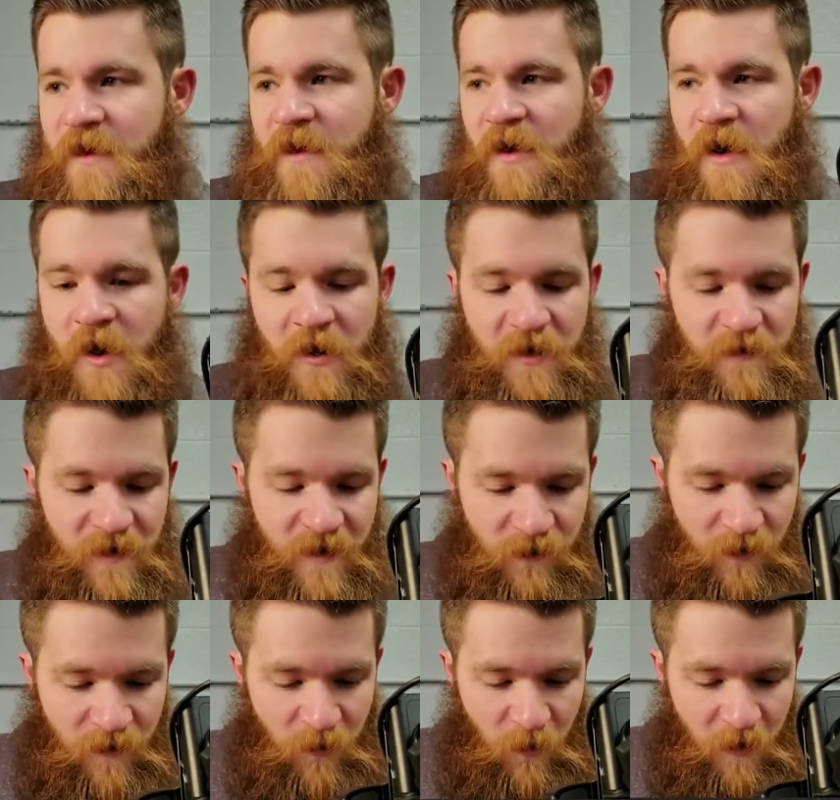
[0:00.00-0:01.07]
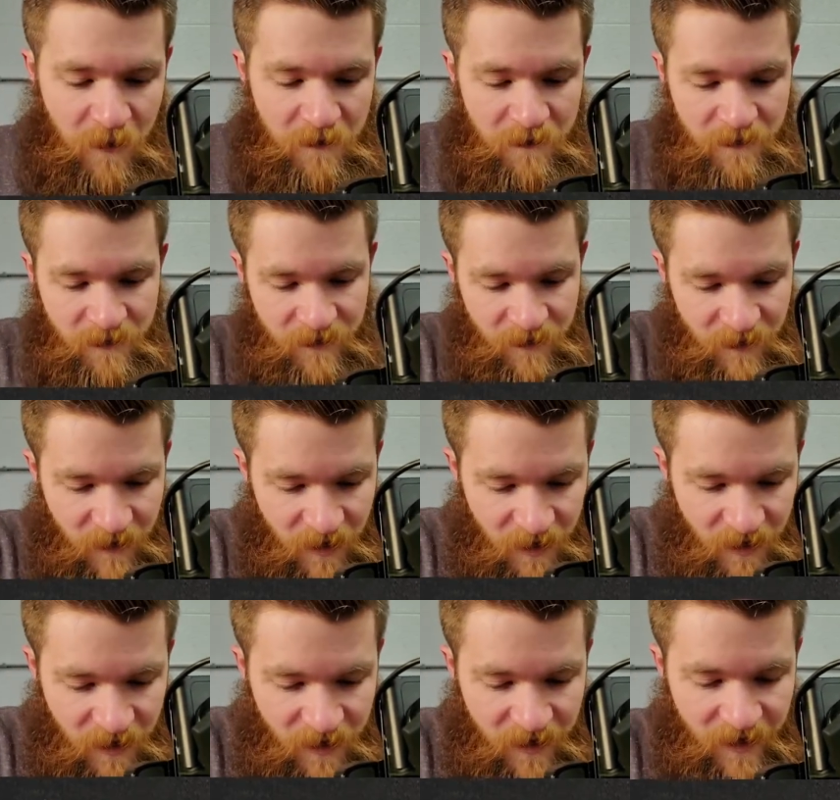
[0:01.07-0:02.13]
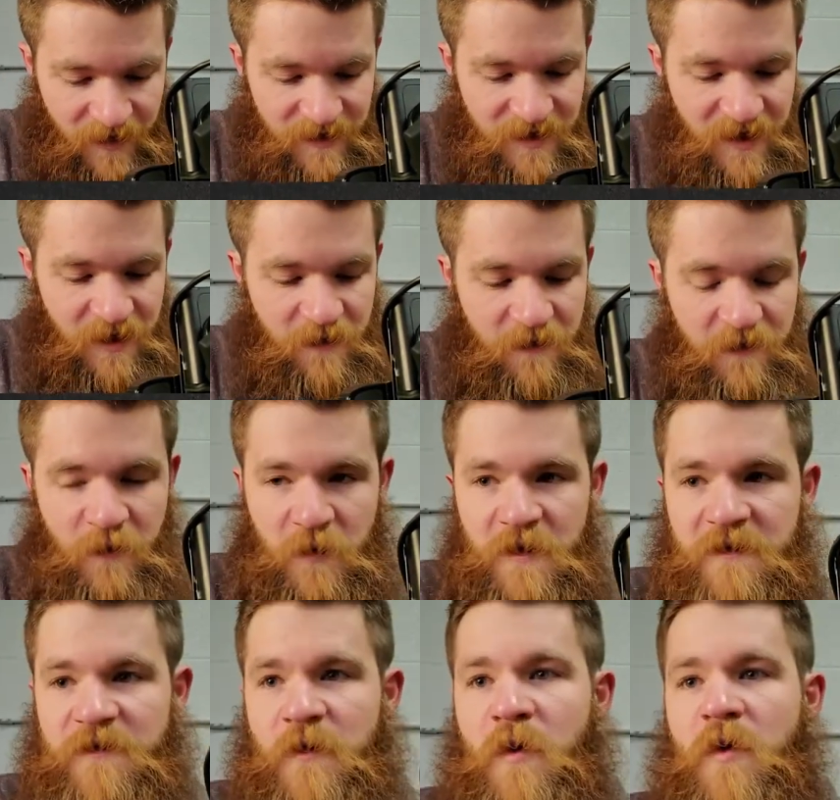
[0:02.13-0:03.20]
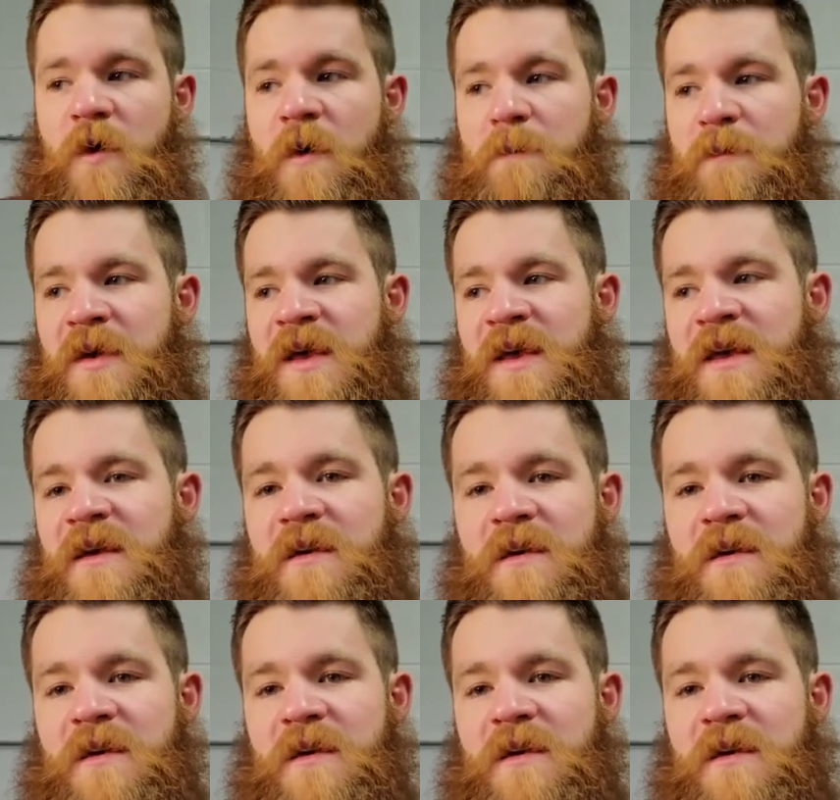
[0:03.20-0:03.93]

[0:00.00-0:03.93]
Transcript: I already found one more. 1944P.